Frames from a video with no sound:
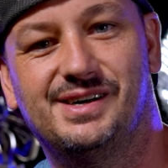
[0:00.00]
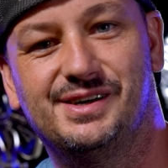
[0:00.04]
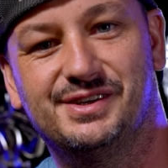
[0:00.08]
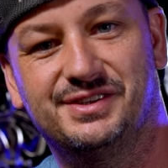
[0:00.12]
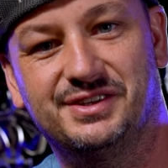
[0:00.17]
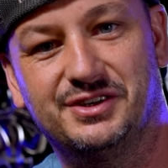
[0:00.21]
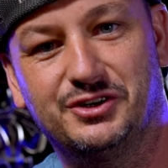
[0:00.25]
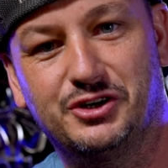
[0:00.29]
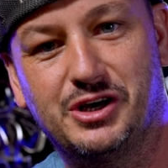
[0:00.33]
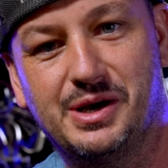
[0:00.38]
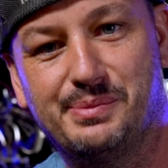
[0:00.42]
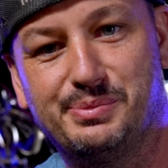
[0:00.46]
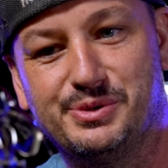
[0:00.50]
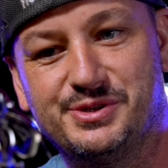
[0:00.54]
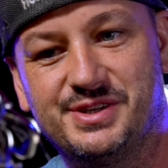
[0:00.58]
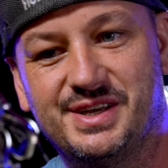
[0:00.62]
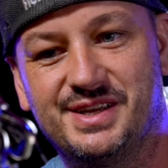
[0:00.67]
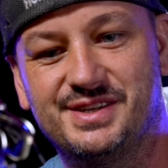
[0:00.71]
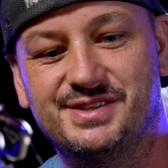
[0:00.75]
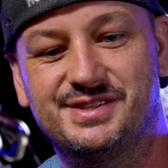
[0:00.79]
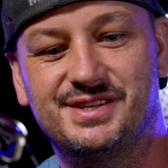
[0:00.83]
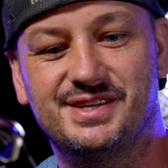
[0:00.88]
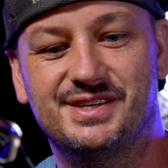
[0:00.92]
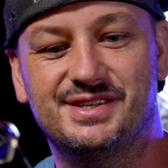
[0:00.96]
So a couple
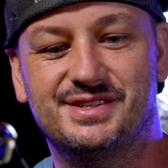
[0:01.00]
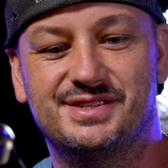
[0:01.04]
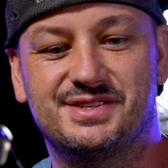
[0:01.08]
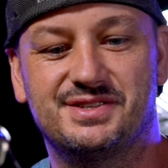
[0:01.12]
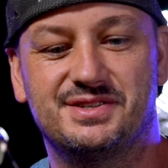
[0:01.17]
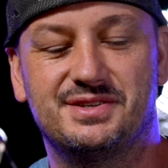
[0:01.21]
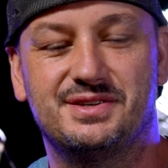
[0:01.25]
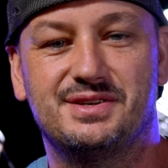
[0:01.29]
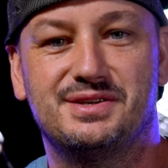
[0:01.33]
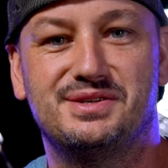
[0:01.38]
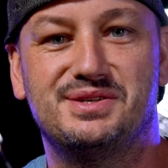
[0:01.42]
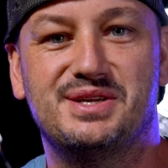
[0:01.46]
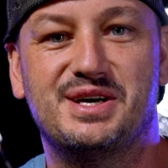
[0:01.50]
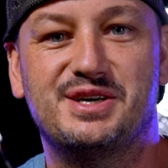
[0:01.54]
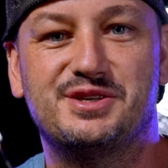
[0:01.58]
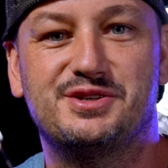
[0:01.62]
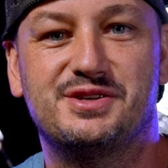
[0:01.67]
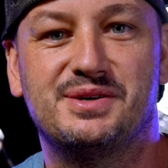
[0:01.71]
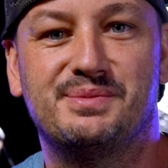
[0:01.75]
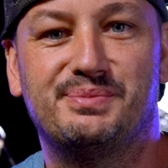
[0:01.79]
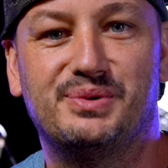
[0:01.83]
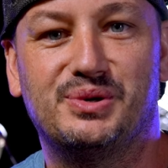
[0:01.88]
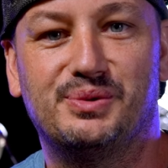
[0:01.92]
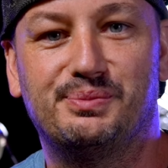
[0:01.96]
sentences, nice,
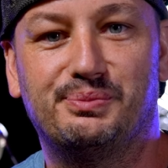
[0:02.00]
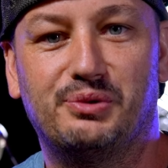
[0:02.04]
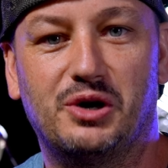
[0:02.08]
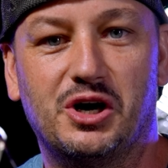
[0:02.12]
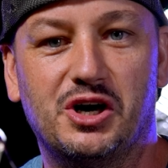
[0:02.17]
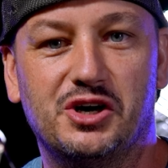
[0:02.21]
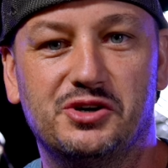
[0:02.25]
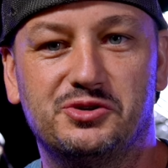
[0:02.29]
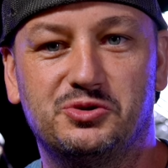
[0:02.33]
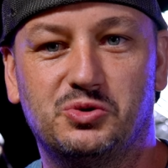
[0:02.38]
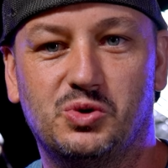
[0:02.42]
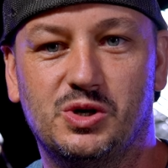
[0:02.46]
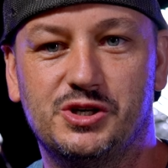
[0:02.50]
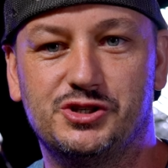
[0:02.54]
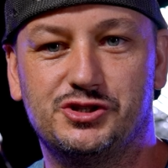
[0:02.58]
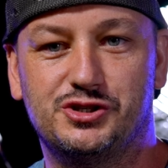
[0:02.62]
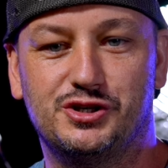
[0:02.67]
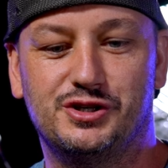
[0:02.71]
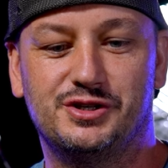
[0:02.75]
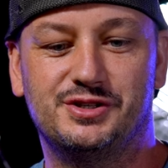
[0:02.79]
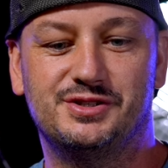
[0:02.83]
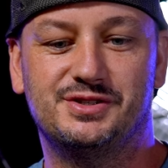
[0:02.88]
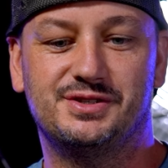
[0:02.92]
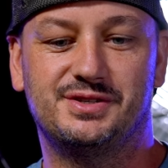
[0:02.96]
simple, broad
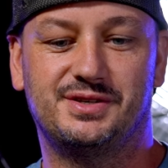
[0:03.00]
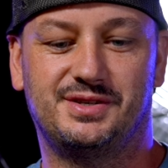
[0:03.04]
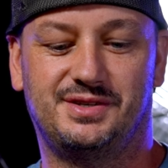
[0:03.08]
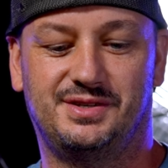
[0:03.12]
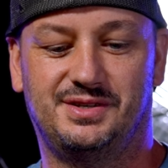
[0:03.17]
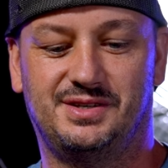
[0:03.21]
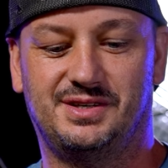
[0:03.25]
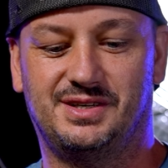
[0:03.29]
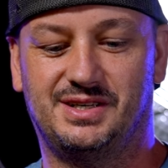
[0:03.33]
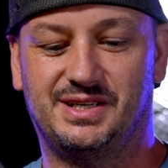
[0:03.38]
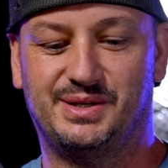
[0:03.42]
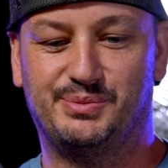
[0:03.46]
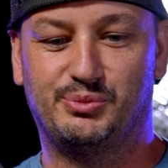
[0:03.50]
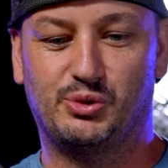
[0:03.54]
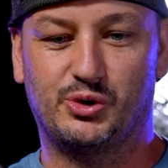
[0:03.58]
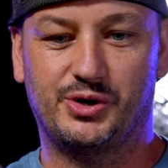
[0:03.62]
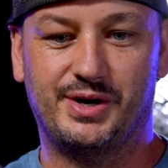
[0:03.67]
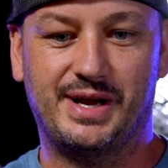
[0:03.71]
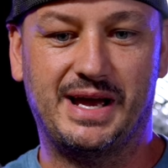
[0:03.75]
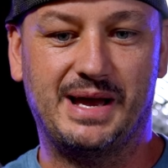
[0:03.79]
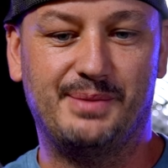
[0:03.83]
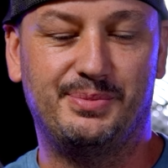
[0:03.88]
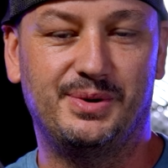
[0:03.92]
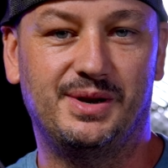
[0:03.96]
questions. I'm more
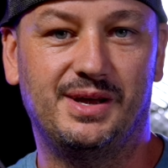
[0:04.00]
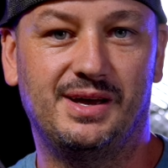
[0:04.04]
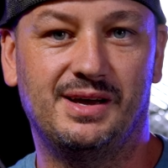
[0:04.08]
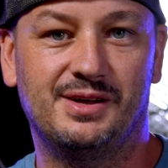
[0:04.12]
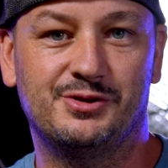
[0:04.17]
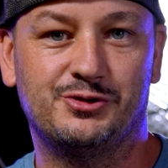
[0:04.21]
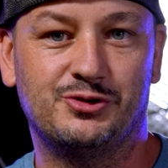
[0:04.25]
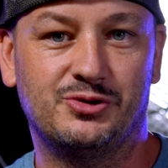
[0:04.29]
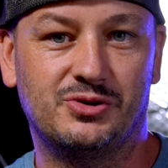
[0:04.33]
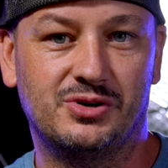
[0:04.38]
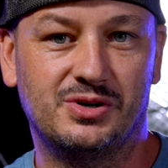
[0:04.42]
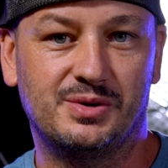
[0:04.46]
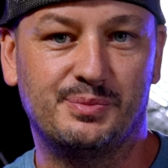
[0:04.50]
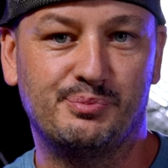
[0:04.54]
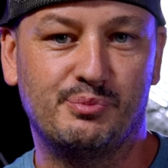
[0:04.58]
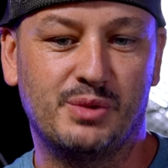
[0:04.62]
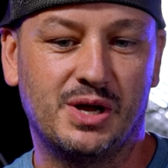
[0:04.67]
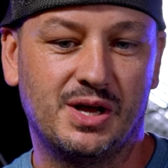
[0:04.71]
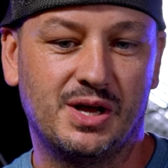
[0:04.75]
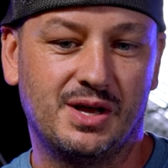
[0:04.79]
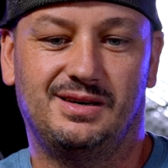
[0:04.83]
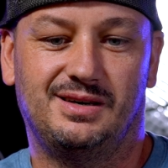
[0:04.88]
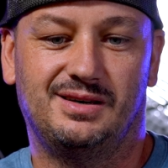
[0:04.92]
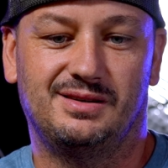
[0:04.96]
than happy to answer
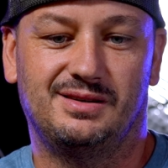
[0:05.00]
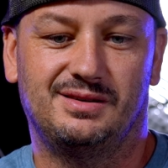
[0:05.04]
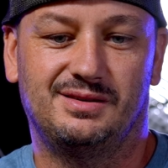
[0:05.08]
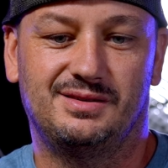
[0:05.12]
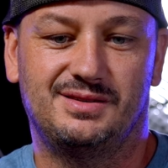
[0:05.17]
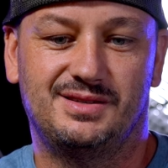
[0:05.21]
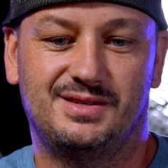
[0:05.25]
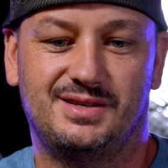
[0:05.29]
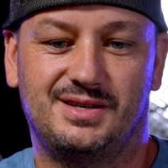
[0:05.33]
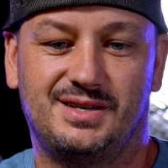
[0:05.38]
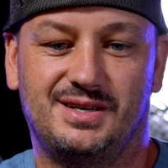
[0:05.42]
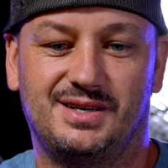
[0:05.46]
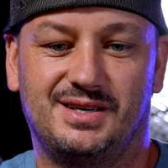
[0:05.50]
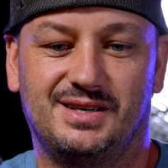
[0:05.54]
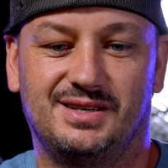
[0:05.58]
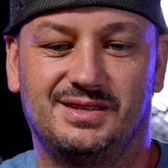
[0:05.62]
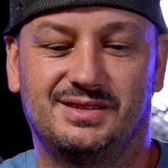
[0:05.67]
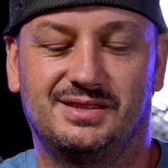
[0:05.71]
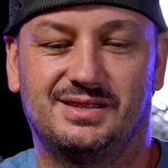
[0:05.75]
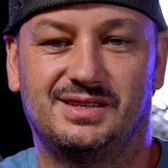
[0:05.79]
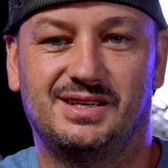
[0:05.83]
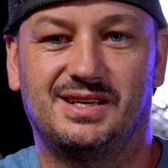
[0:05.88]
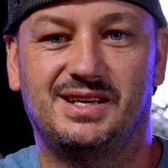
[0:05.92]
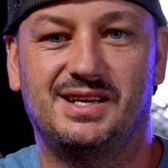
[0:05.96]
them, and
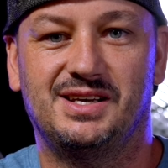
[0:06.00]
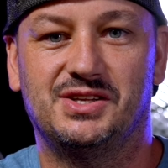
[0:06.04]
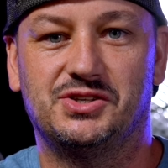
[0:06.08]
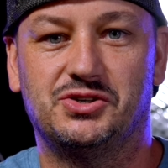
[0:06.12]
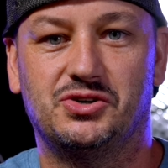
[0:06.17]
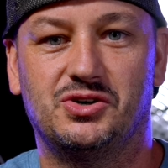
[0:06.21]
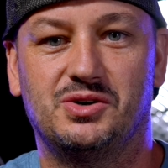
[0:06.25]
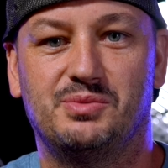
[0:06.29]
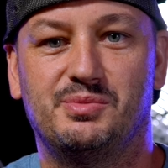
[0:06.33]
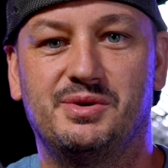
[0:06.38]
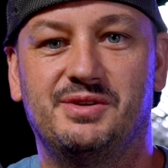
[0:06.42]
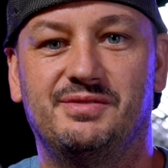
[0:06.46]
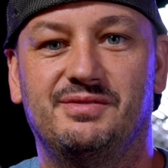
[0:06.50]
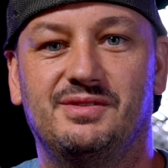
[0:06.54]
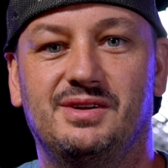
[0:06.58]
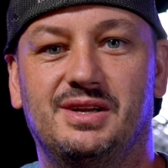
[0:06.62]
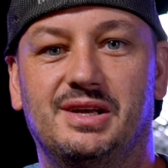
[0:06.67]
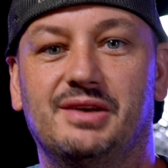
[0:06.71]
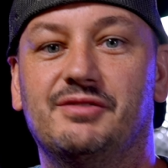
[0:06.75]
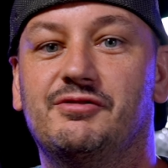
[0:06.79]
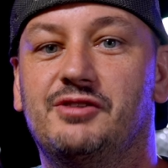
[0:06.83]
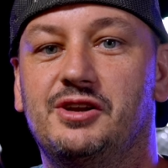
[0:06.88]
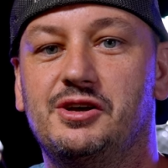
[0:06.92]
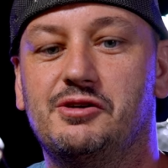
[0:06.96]
kind of answer them in
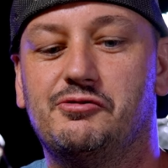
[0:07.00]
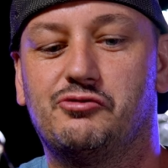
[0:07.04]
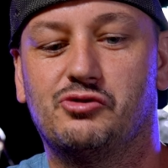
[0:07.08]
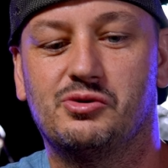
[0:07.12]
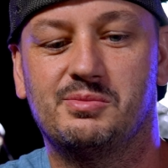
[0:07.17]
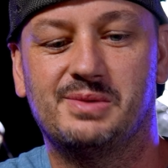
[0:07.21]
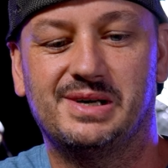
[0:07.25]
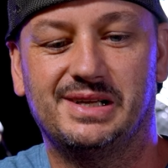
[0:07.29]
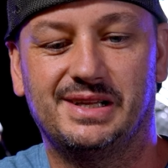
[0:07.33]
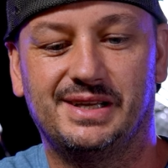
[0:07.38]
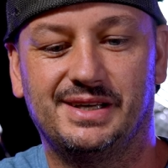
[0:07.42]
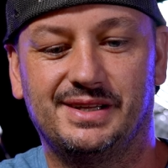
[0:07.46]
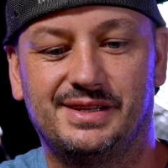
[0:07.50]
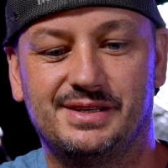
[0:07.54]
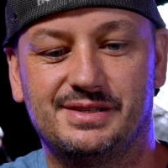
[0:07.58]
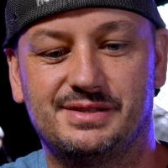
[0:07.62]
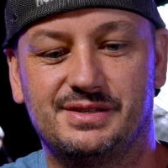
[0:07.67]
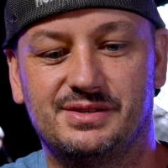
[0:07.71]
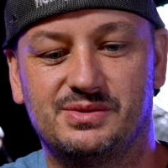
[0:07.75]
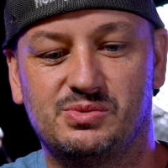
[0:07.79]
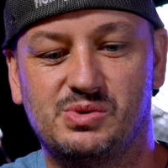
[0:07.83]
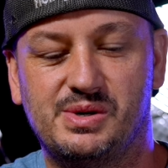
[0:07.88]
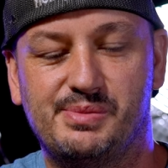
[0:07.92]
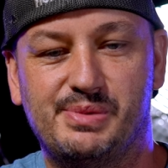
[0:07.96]
video format like this
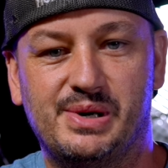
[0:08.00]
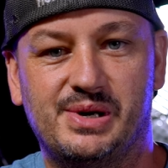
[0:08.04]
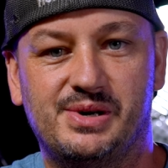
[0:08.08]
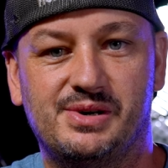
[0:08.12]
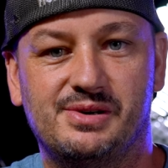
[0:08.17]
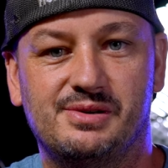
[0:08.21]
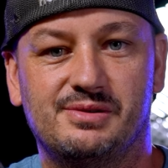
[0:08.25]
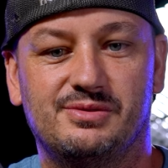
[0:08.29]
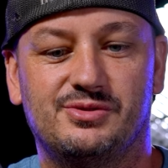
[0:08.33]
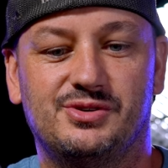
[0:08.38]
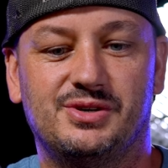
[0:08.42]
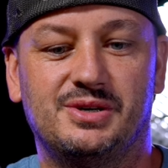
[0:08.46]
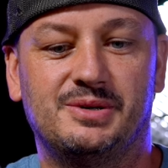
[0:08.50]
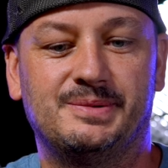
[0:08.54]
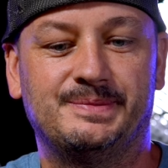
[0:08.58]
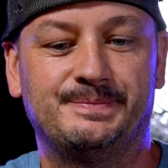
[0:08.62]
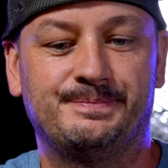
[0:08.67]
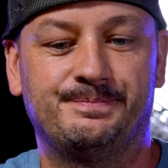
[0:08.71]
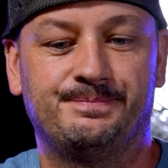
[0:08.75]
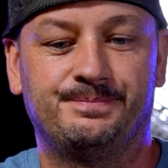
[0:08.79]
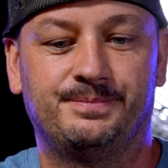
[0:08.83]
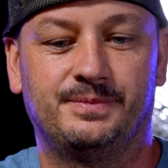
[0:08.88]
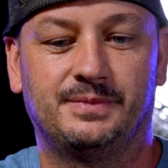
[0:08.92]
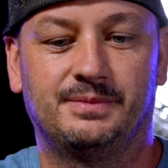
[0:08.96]
is way better. So,
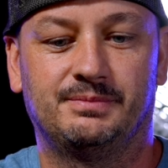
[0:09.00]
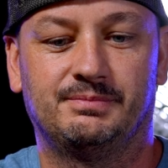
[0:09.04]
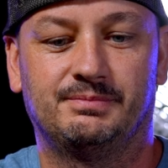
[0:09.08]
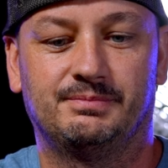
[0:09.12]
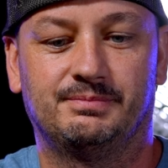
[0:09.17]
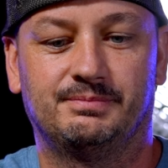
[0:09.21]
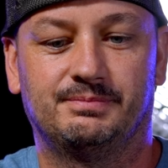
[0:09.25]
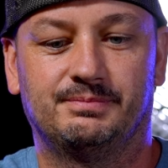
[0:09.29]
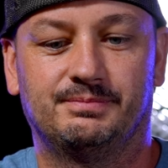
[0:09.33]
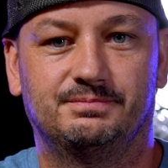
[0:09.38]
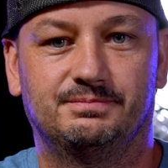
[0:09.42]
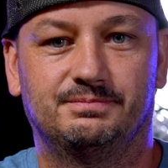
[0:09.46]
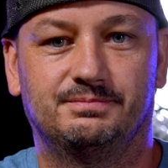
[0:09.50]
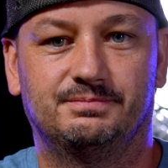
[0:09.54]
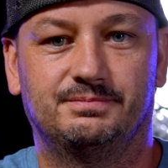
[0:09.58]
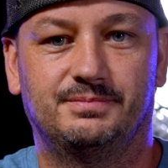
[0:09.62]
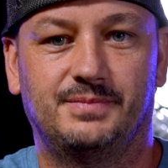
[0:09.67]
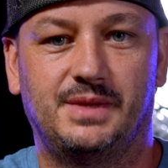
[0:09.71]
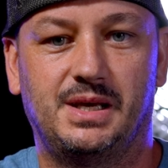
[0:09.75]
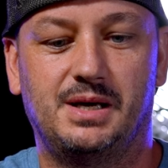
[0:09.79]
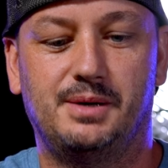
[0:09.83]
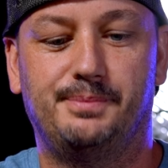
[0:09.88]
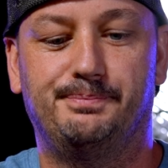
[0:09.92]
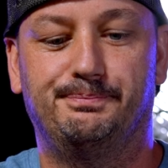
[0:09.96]

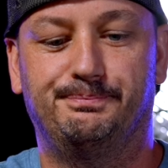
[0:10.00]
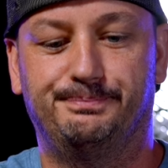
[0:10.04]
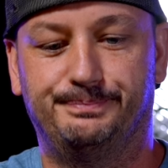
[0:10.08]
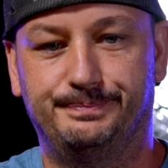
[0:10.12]
yep.